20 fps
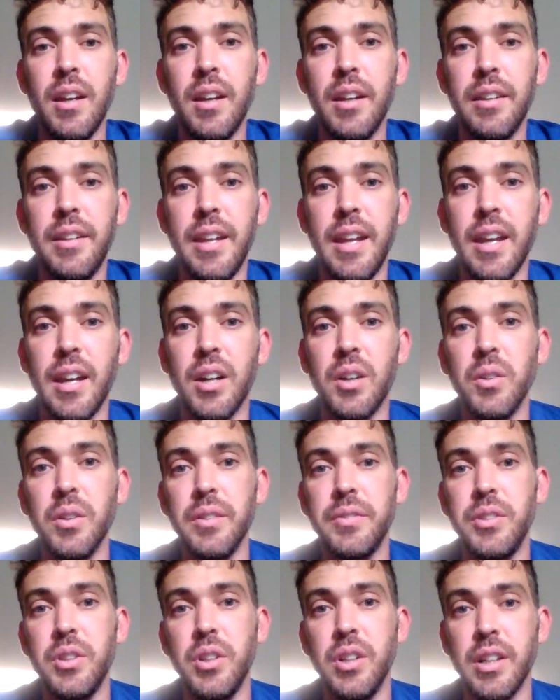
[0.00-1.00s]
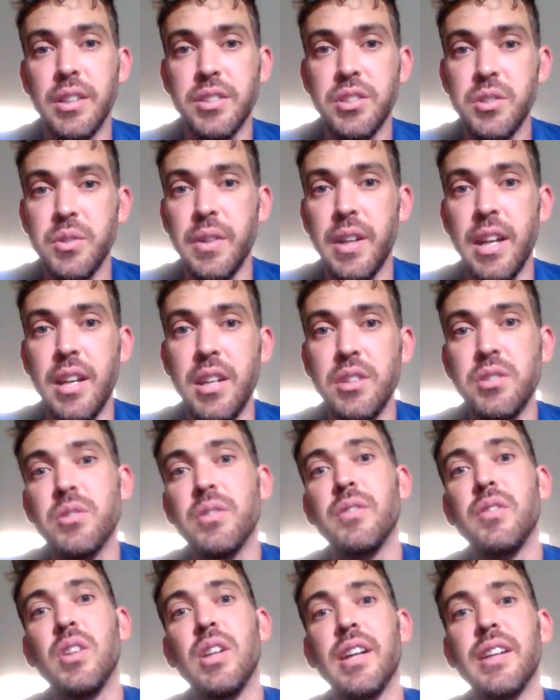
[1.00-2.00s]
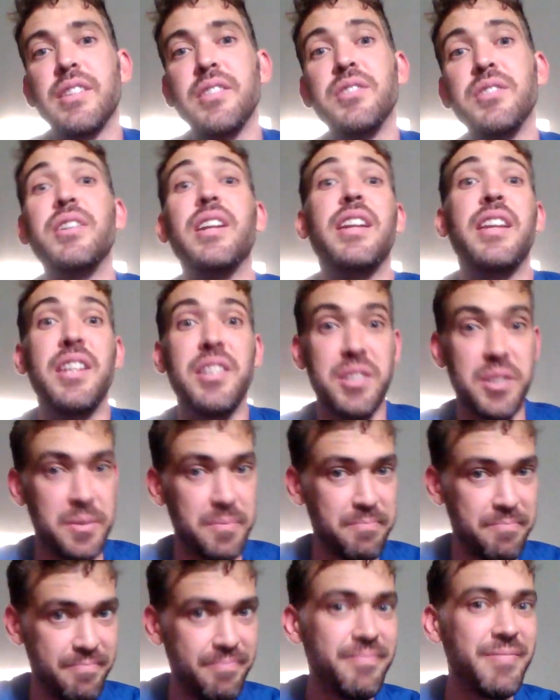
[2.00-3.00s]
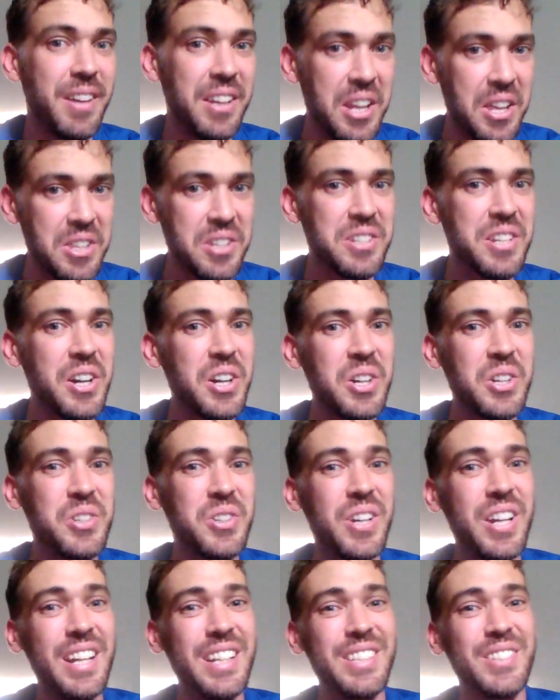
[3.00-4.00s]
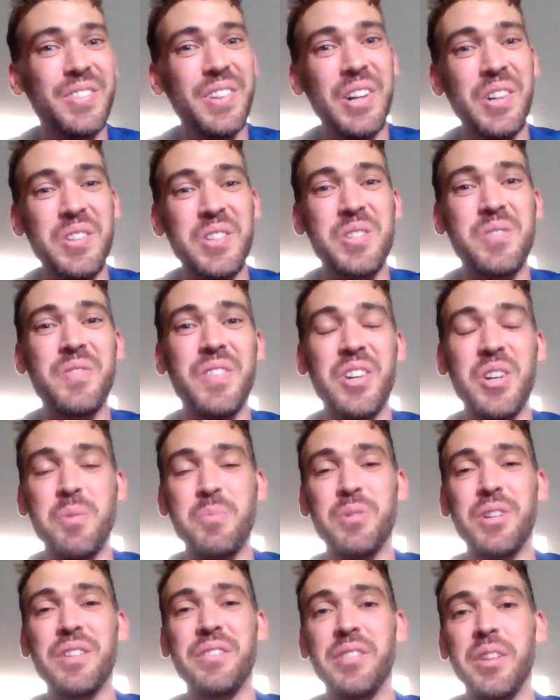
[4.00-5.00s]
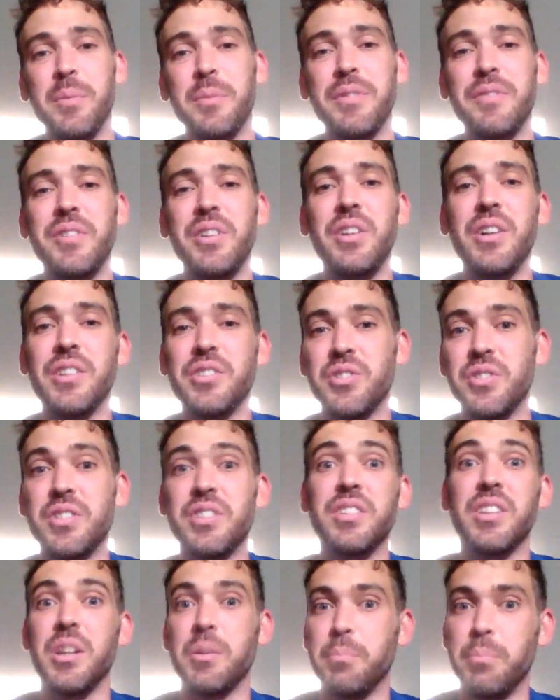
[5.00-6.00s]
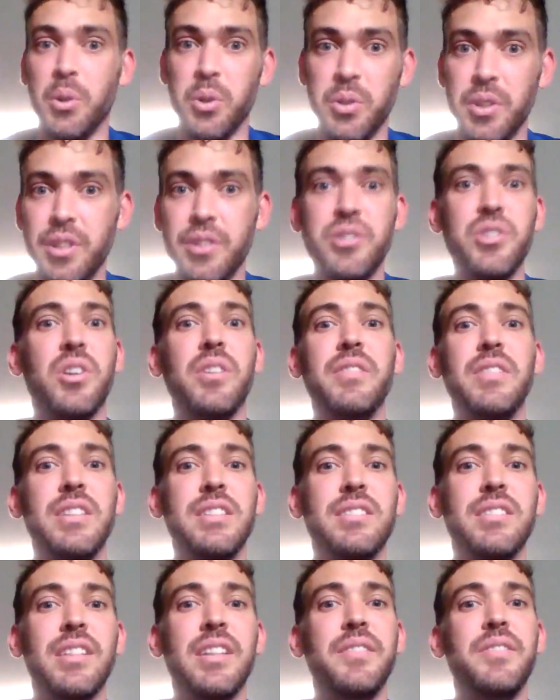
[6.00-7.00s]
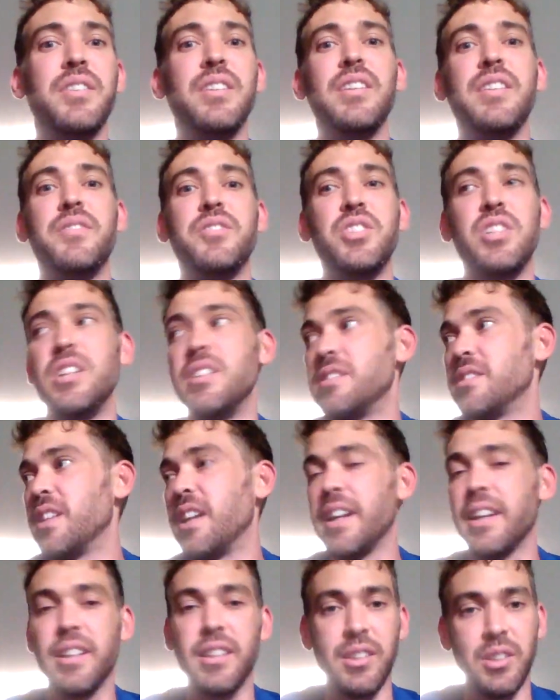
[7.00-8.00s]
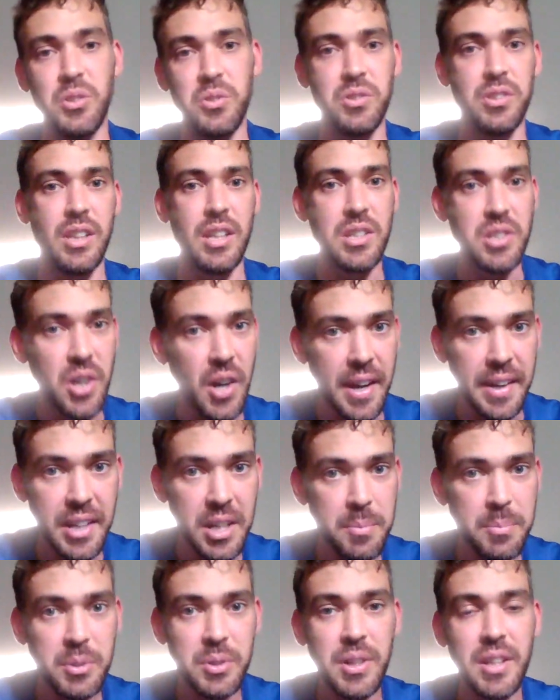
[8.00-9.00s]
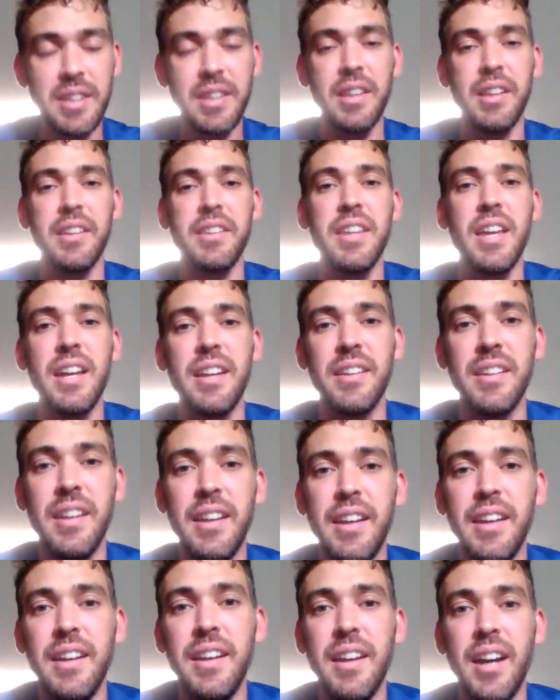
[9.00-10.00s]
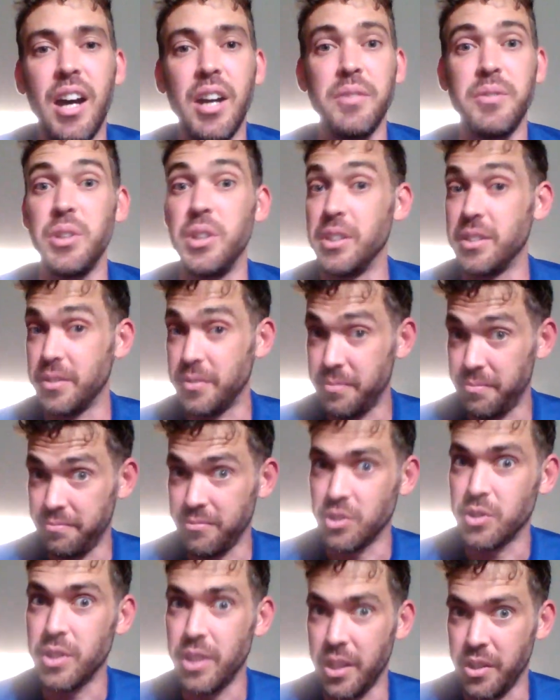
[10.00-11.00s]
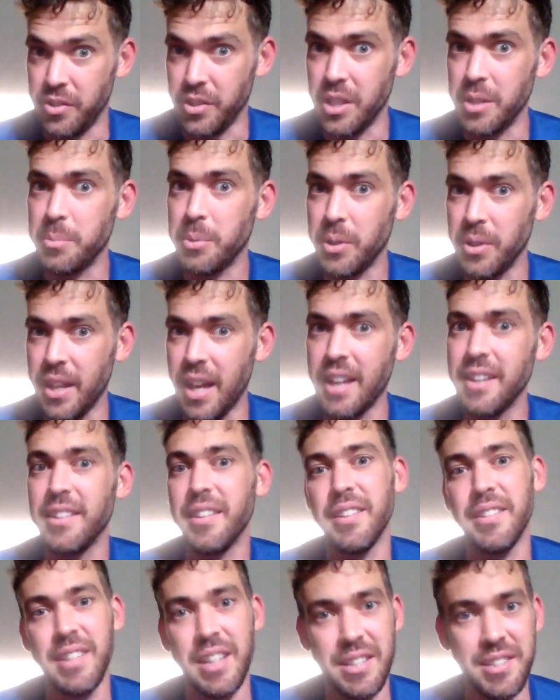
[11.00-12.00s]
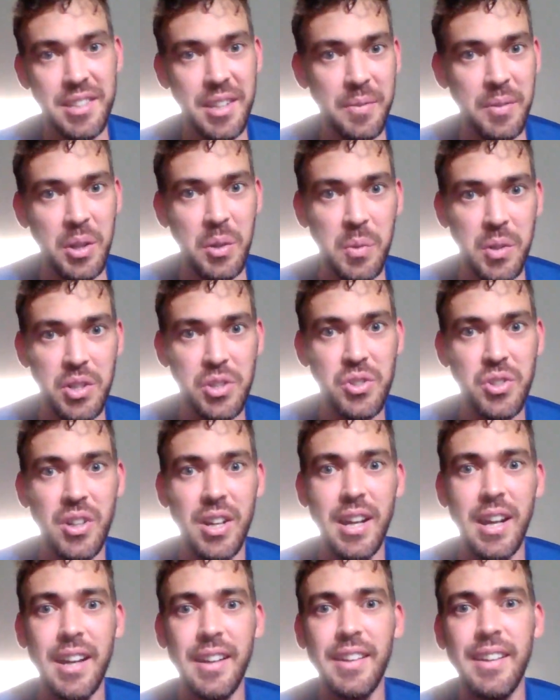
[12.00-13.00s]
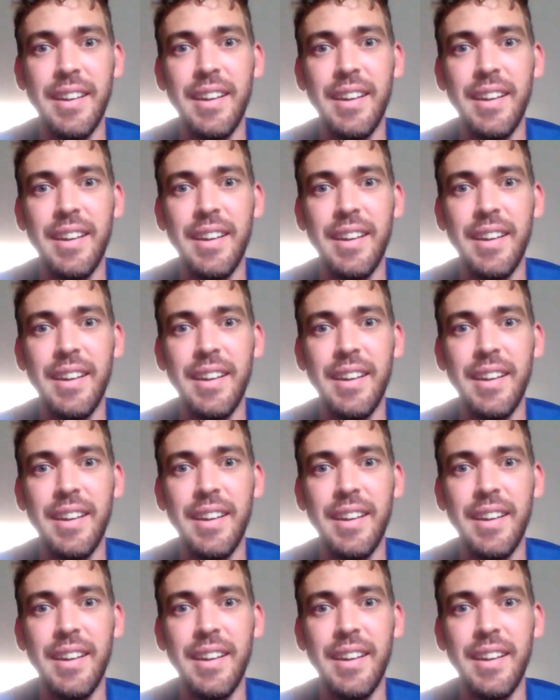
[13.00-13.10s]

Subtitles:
Now, if you guys are doing any sort of like, this is getting into another territory as well, just very briefly, but if you guys are into like bondage, obviously if she is like loosely tied up or anything like that, if you guys have already agreed upon that and that's something you want to try out,